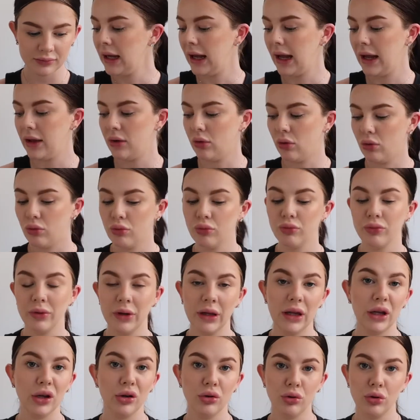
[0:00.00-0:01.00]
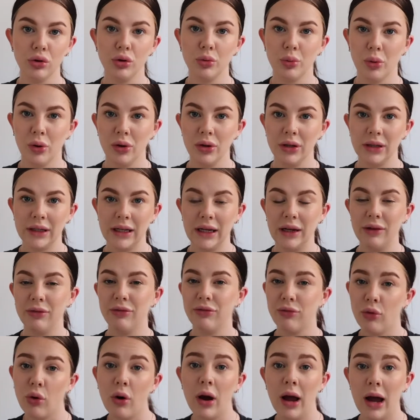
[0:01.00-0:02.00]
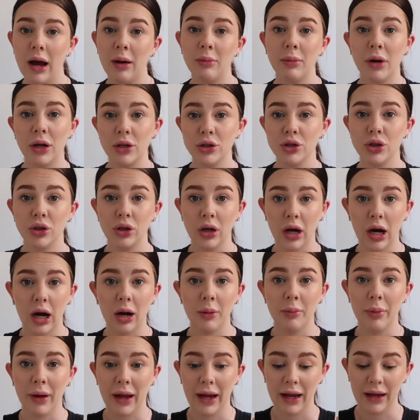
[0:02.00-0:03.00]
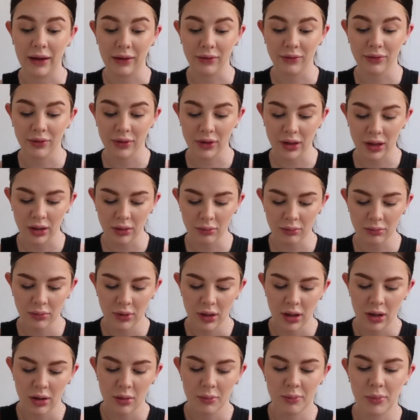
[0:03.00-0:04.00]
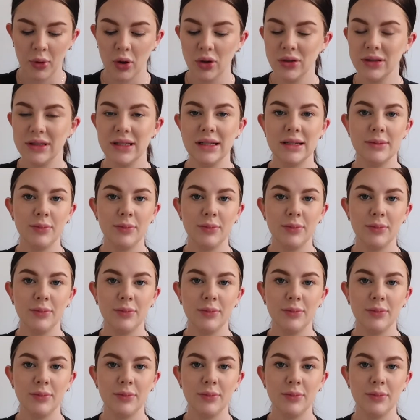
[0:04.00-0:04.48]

and all really good quality for how much you are paying for them. Bonds is